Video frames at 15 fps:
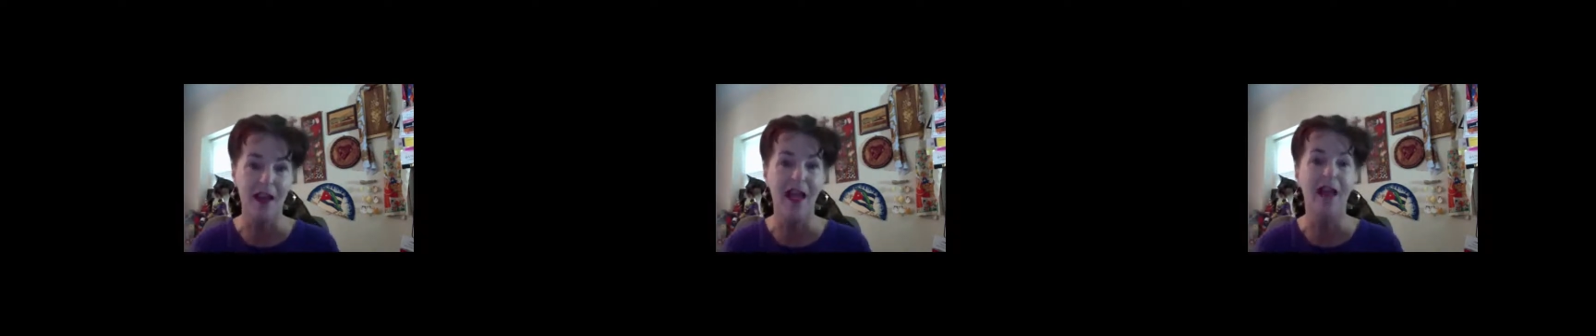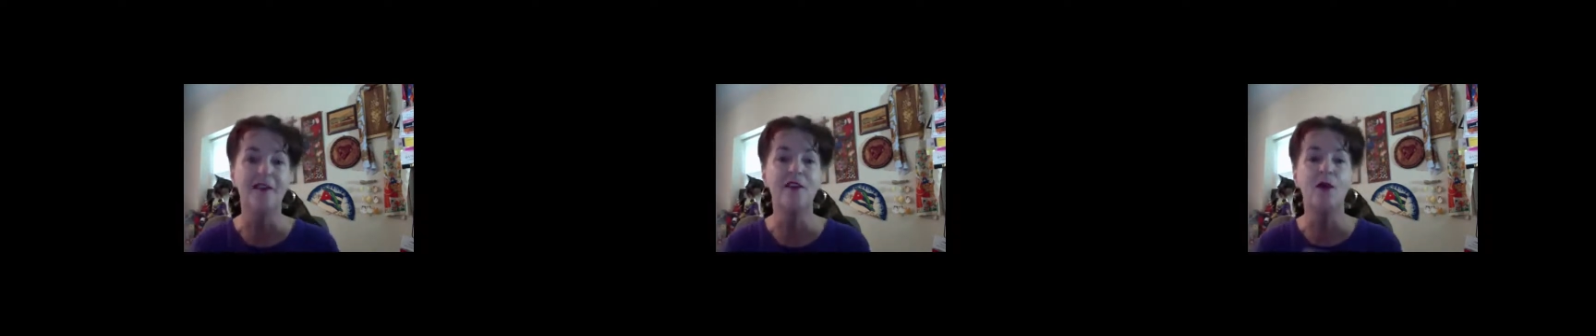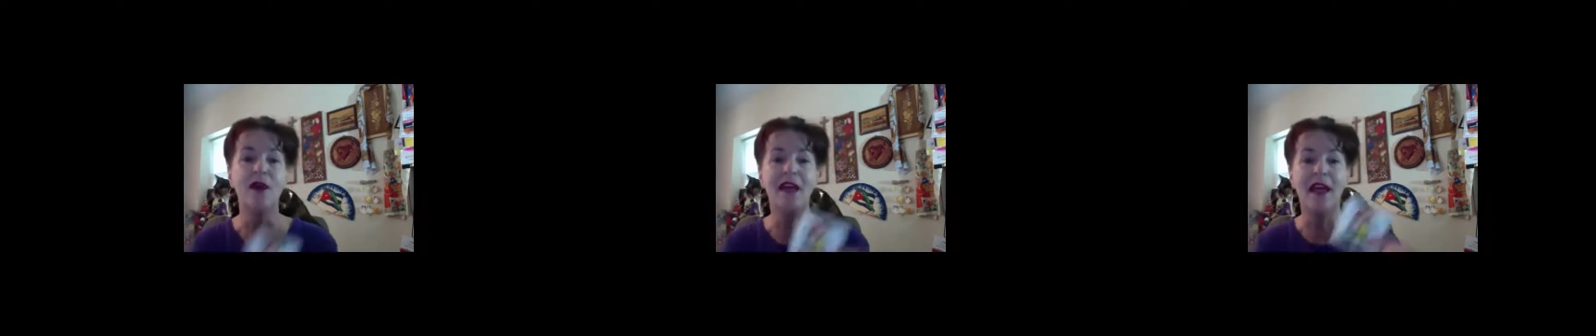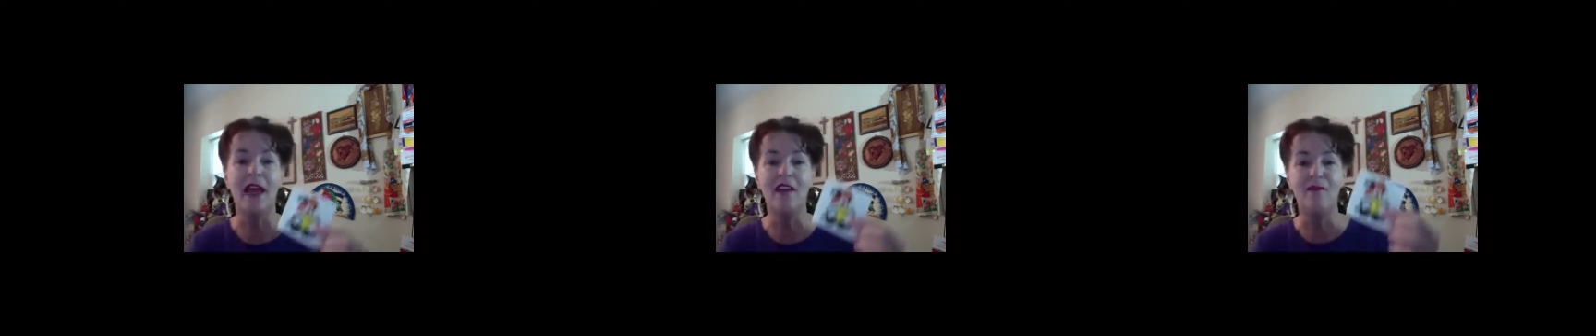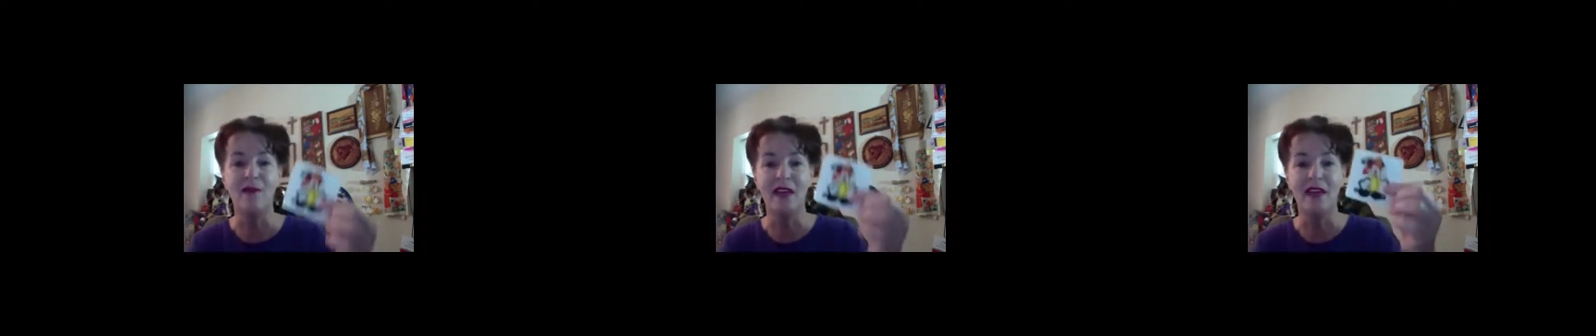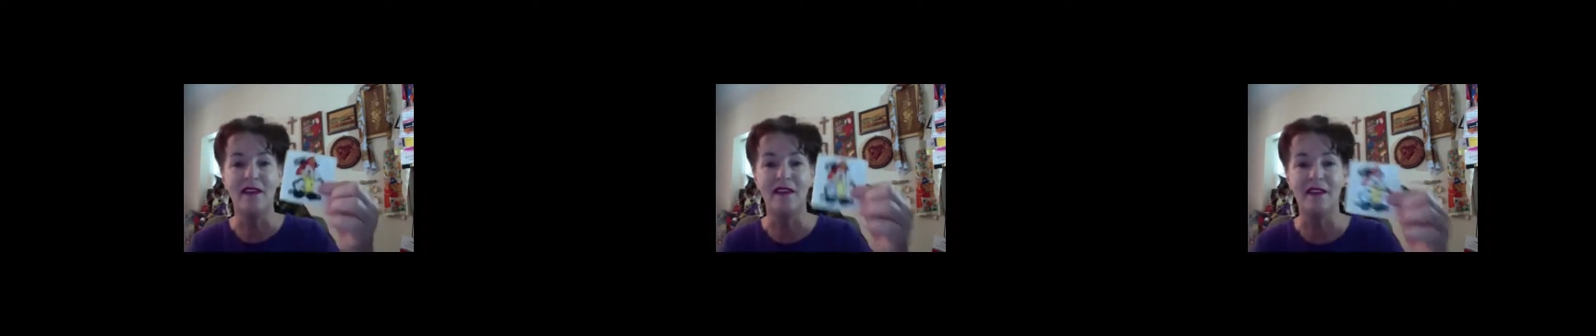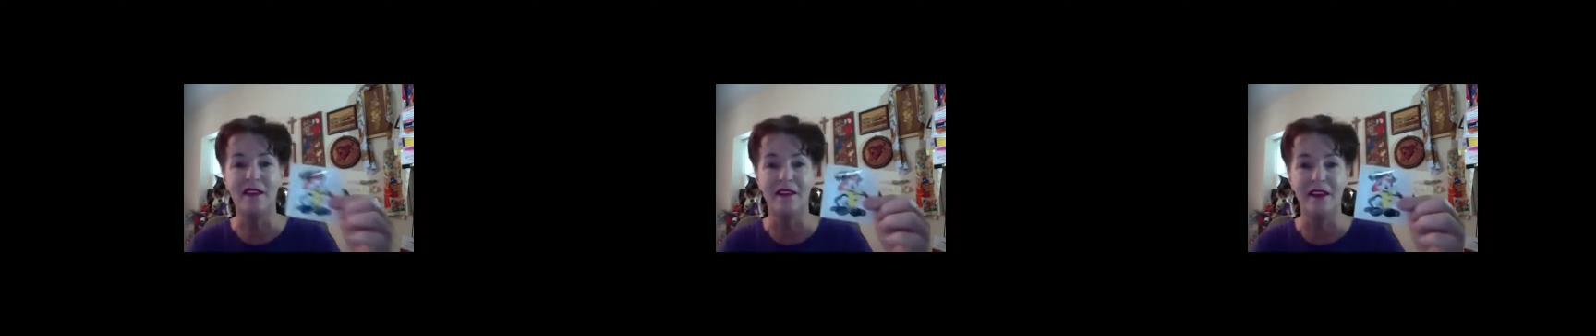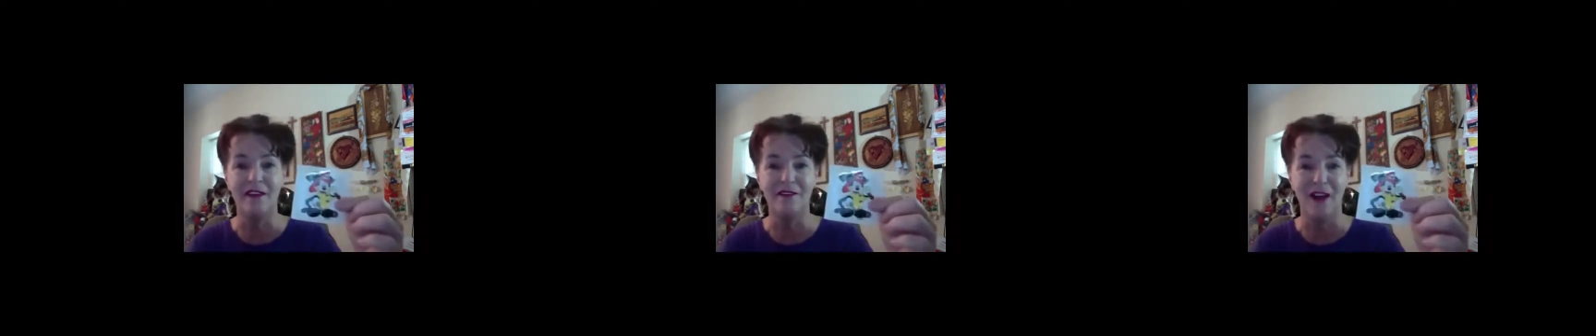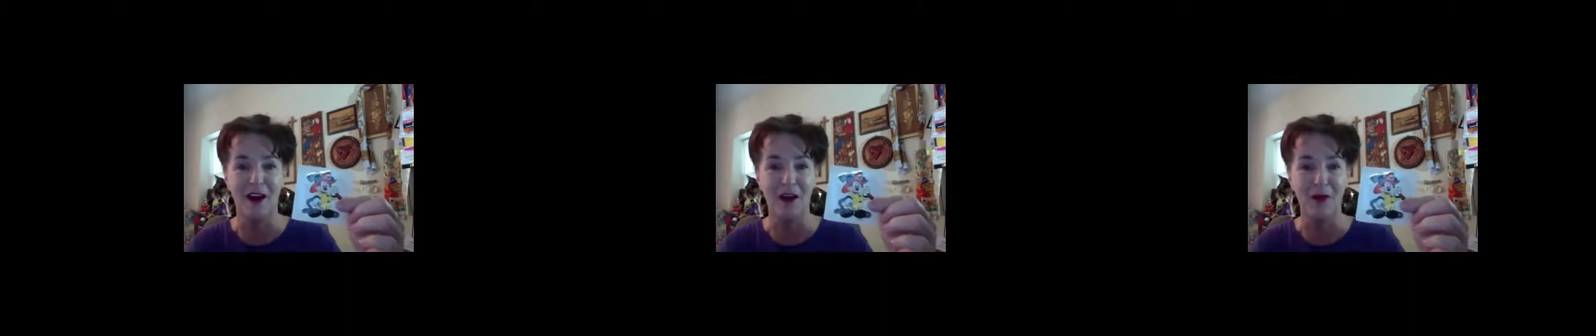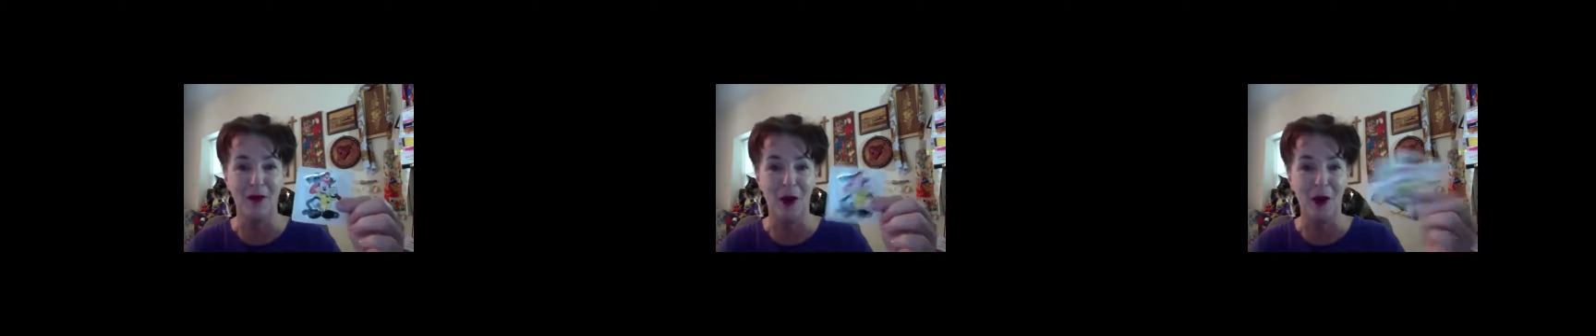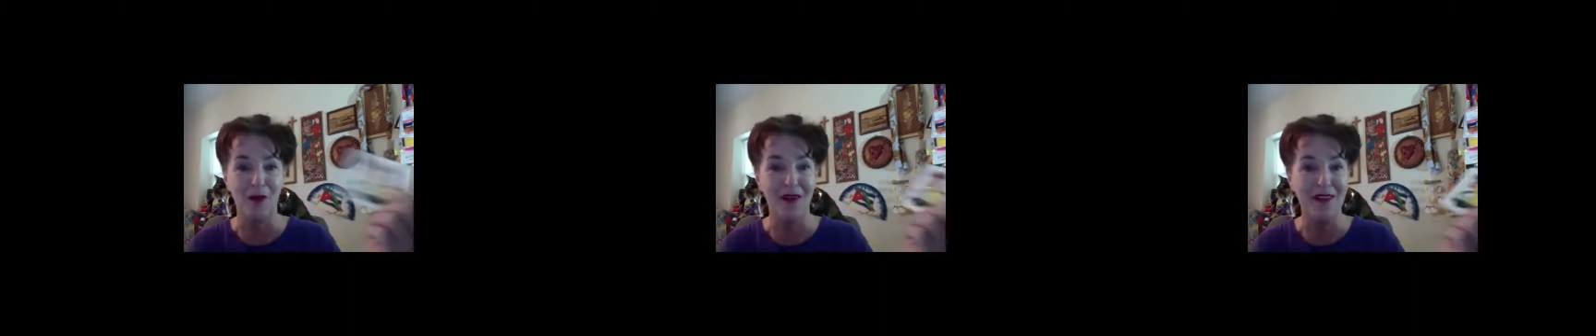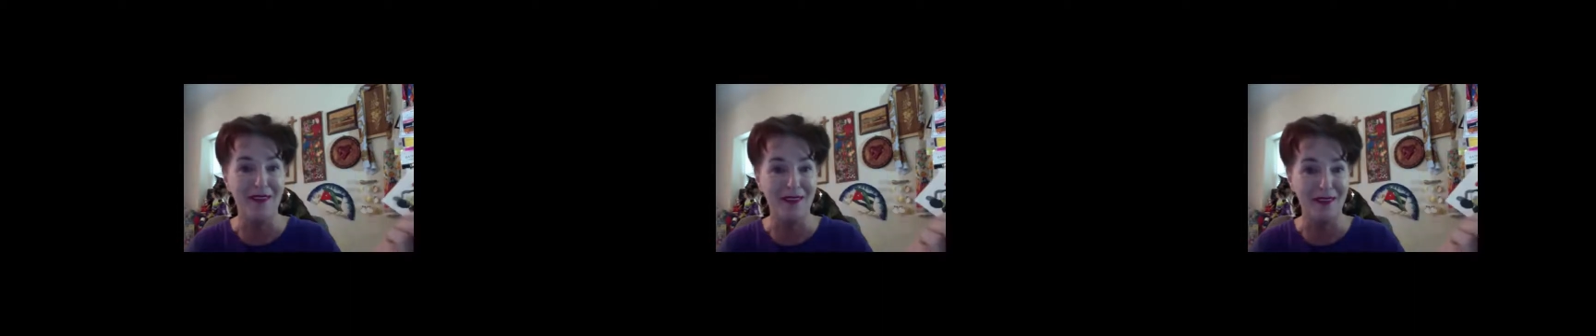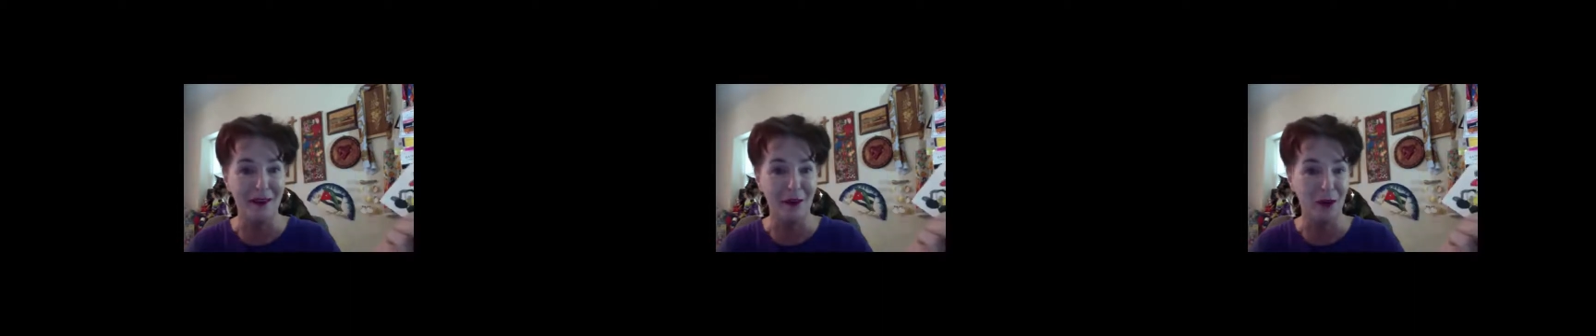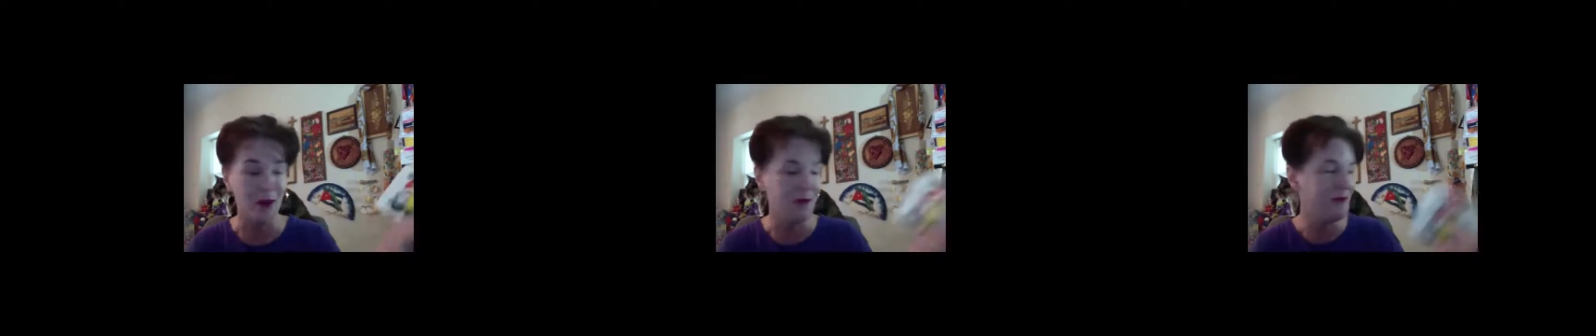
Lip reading: And so he gave me his Disney Fire Department sticker.